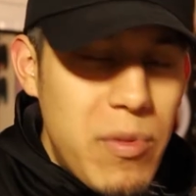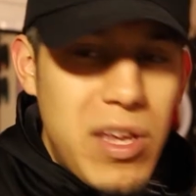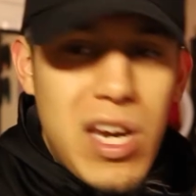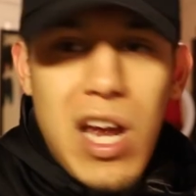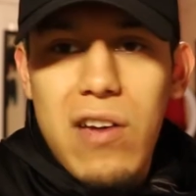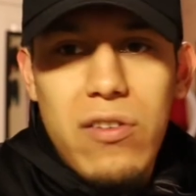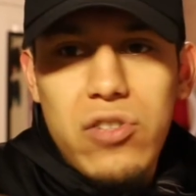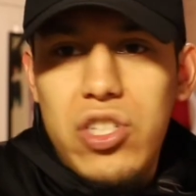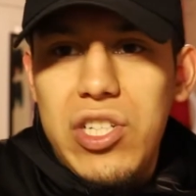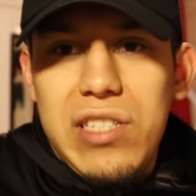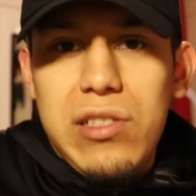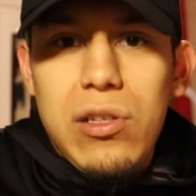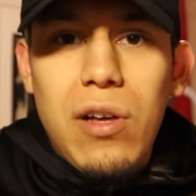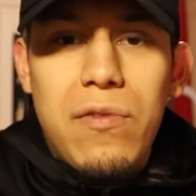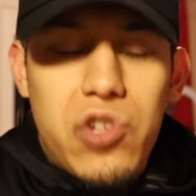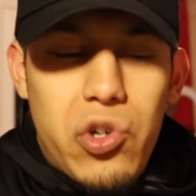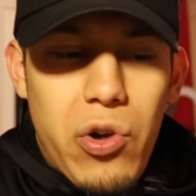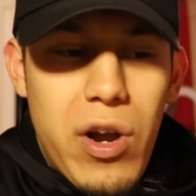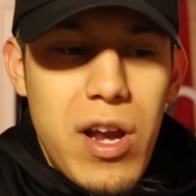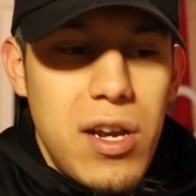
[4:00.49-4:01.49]
I mean, I just
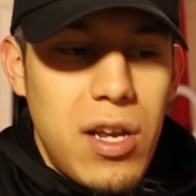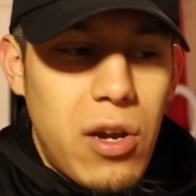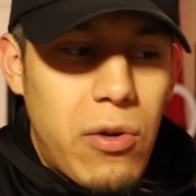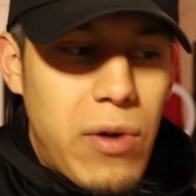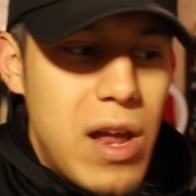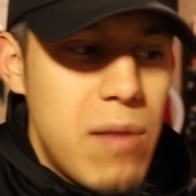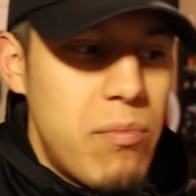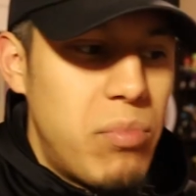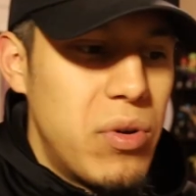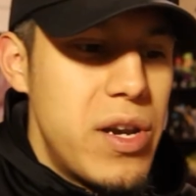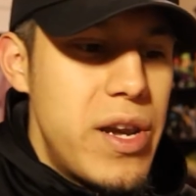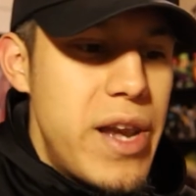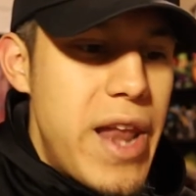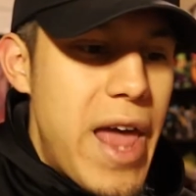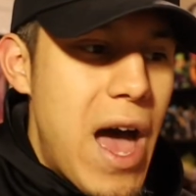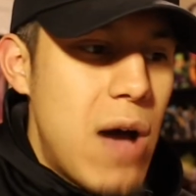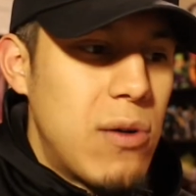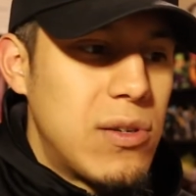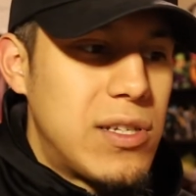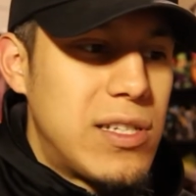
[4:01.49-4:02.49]
love training, right? But
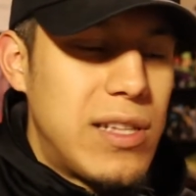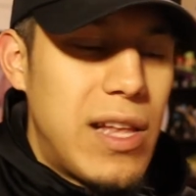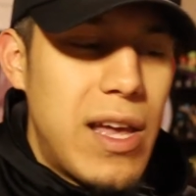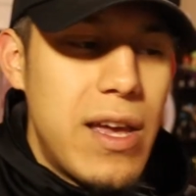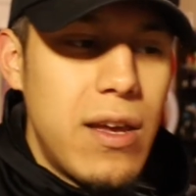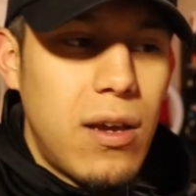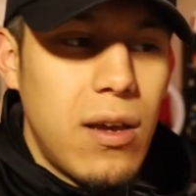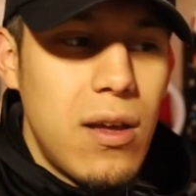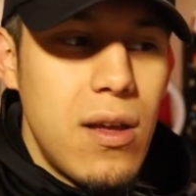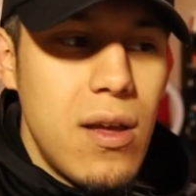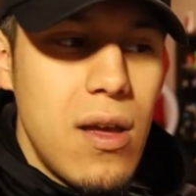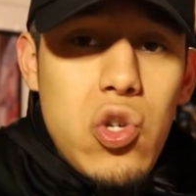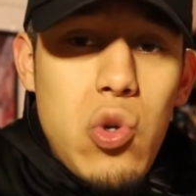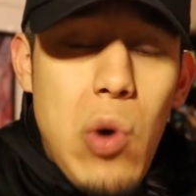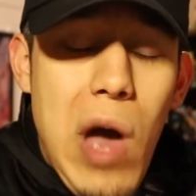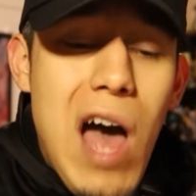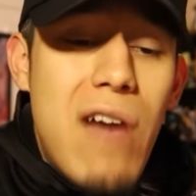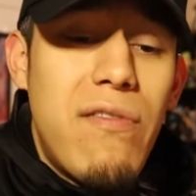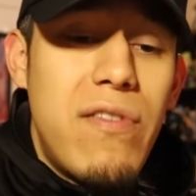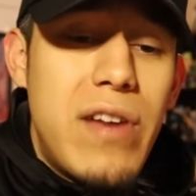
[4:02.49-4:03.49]
now it's like
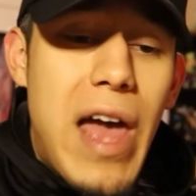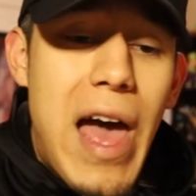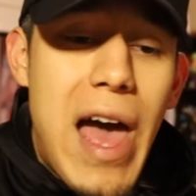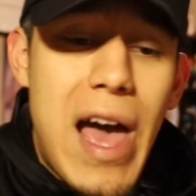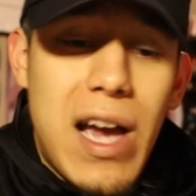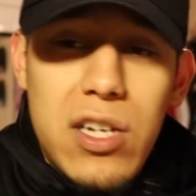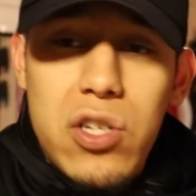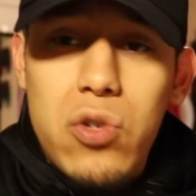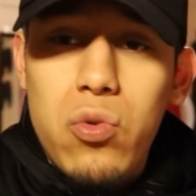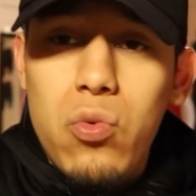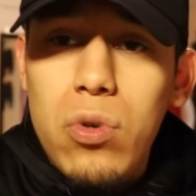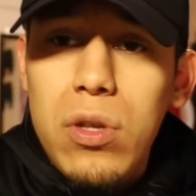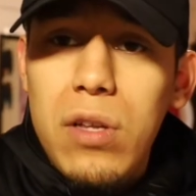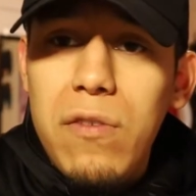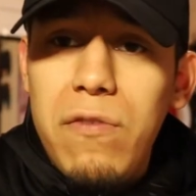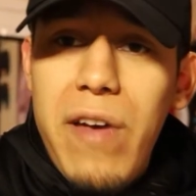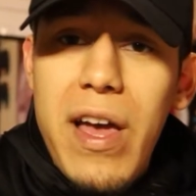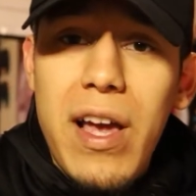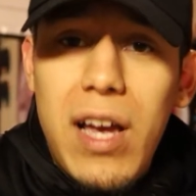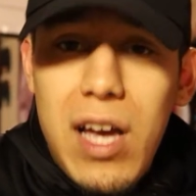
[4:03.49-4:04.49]
you have an
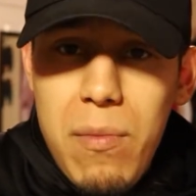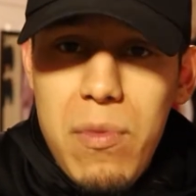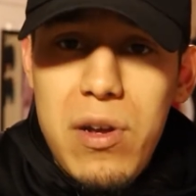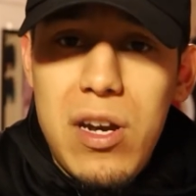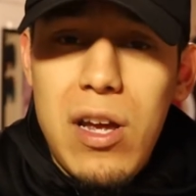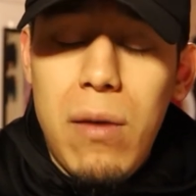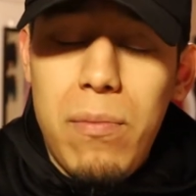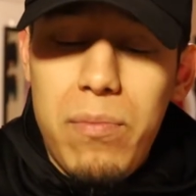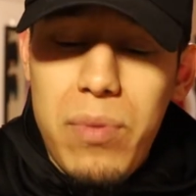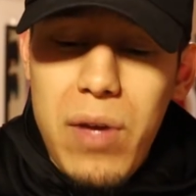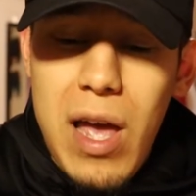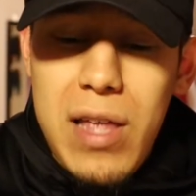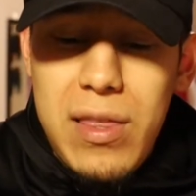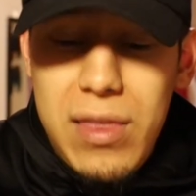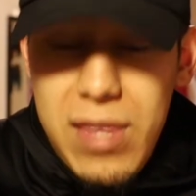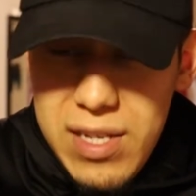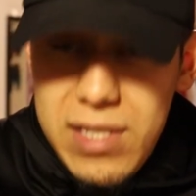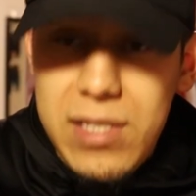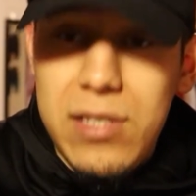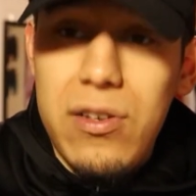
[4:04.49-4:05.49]
actual event coming up
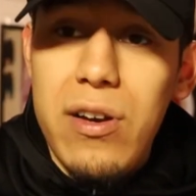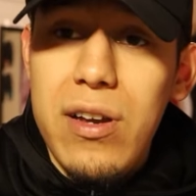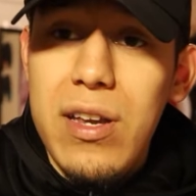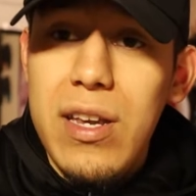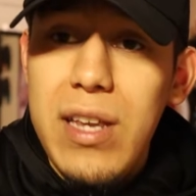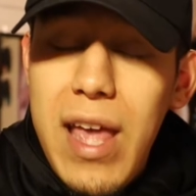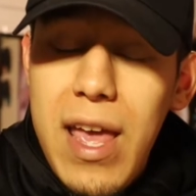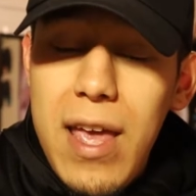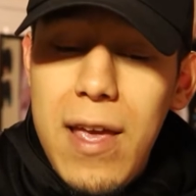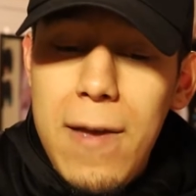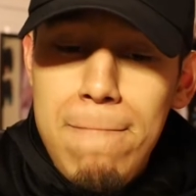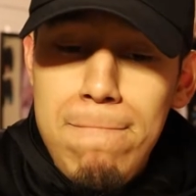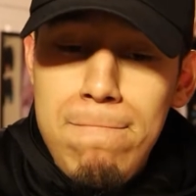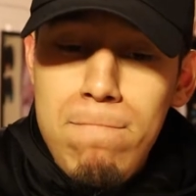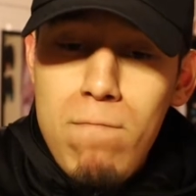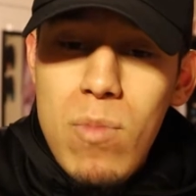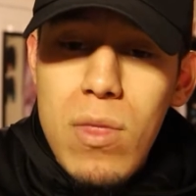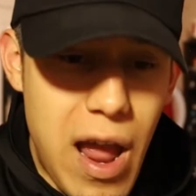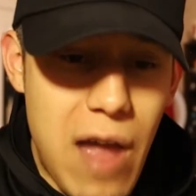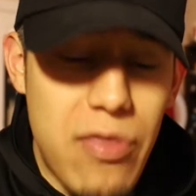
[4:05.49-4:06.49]
at this certain date,
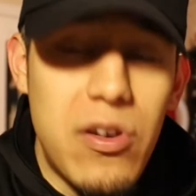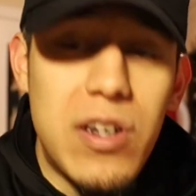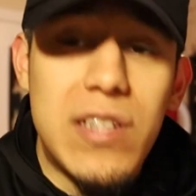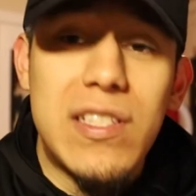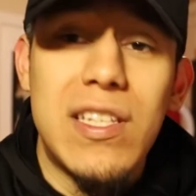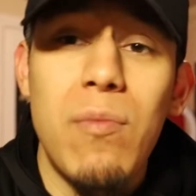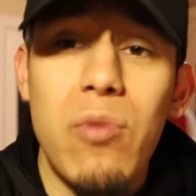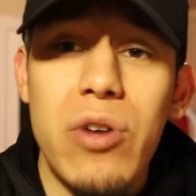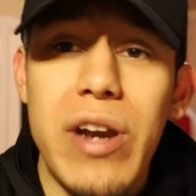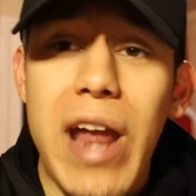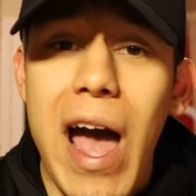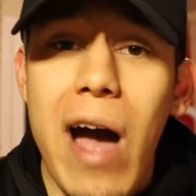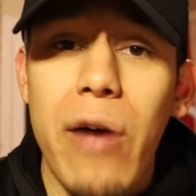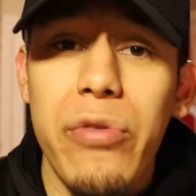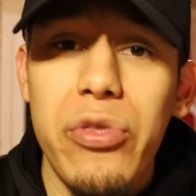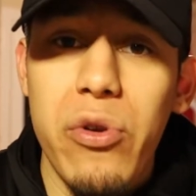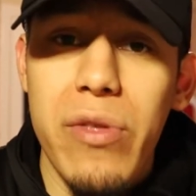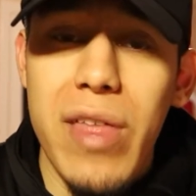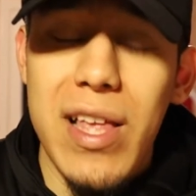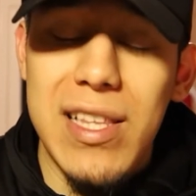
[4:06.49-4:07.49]
and there's someone
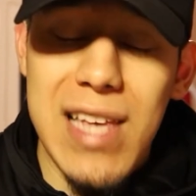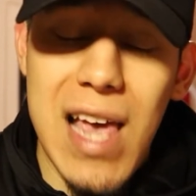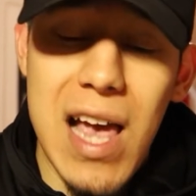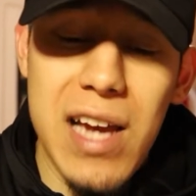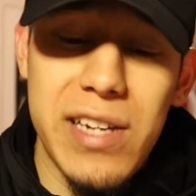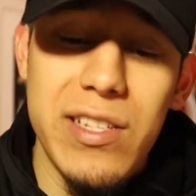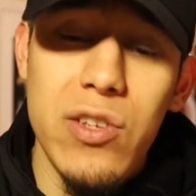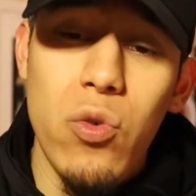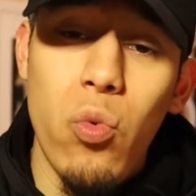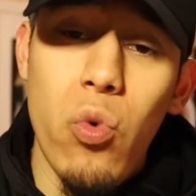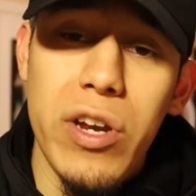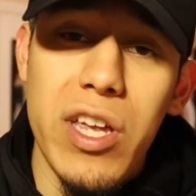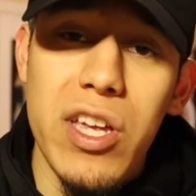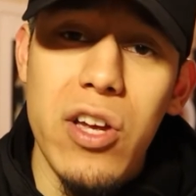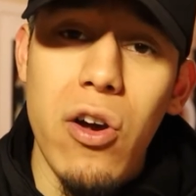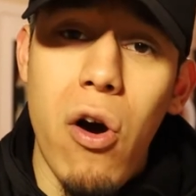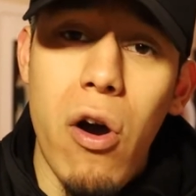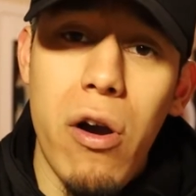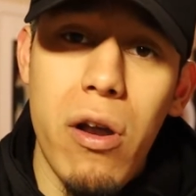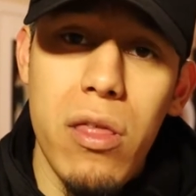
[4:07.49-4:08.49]
out there that's actually
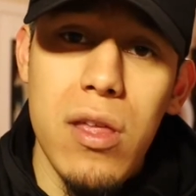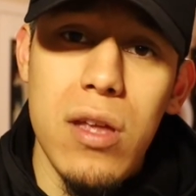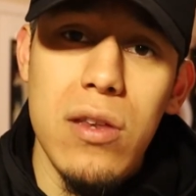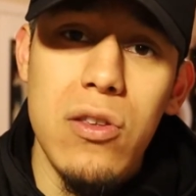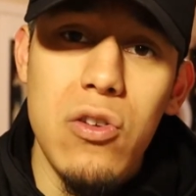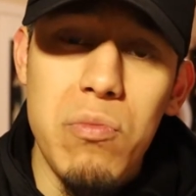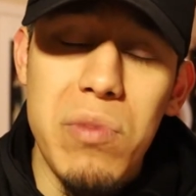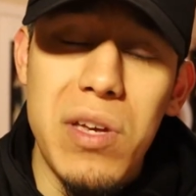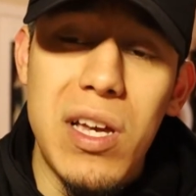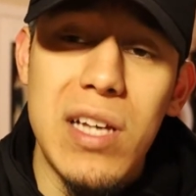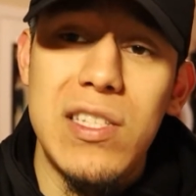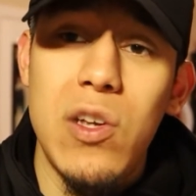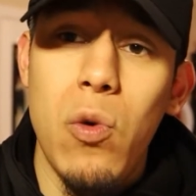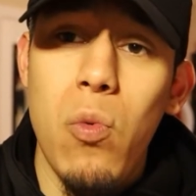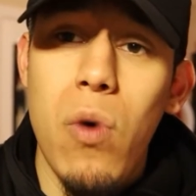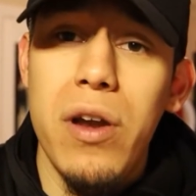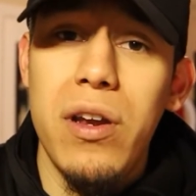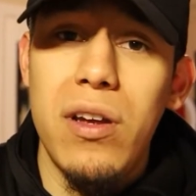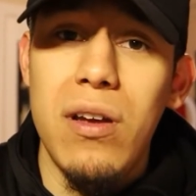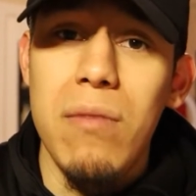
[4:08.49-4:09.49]
working harder than you because they
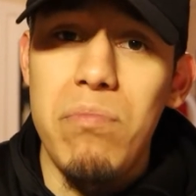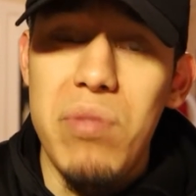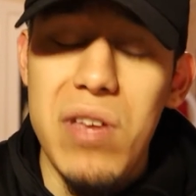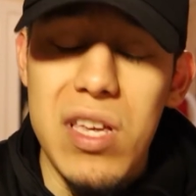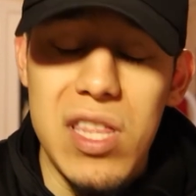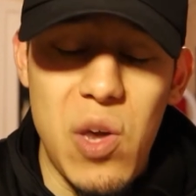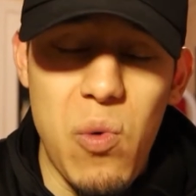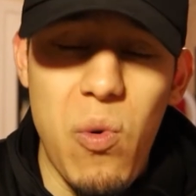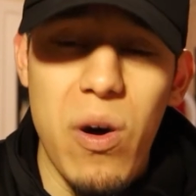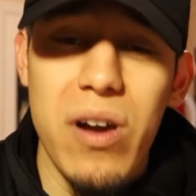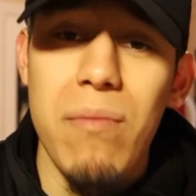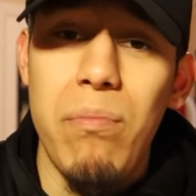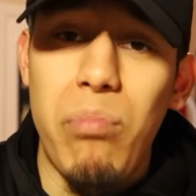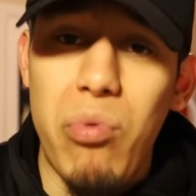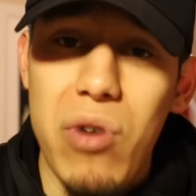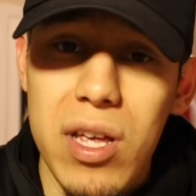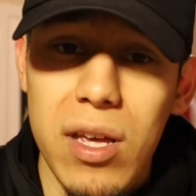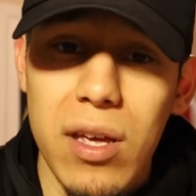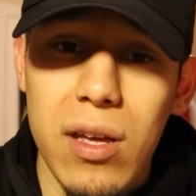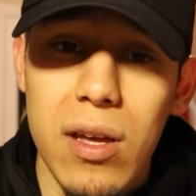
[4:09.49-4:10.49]
want to compete, they want to
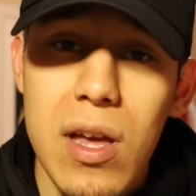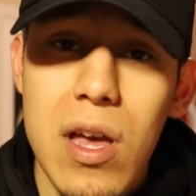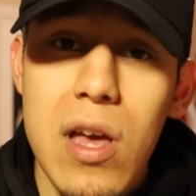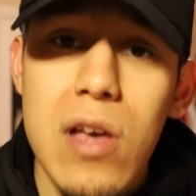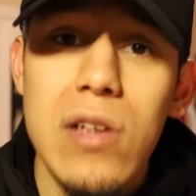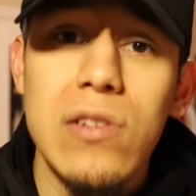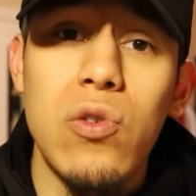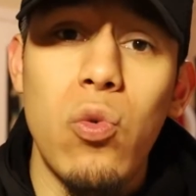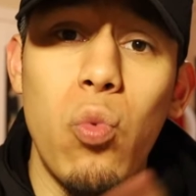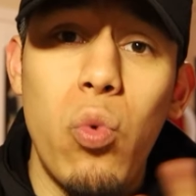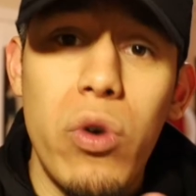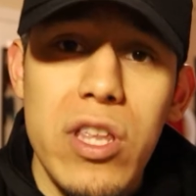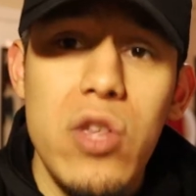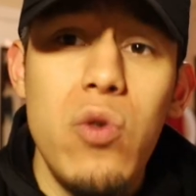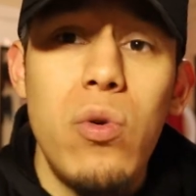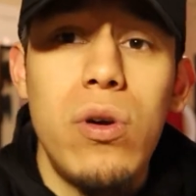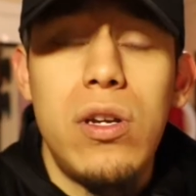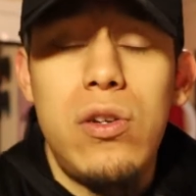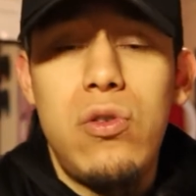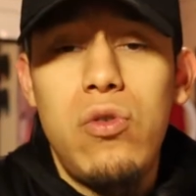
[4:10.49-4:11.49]
bring it. So what are
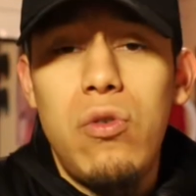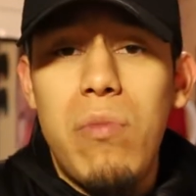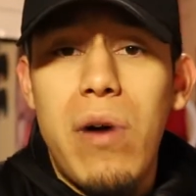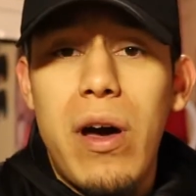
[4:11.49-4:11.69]
you going to do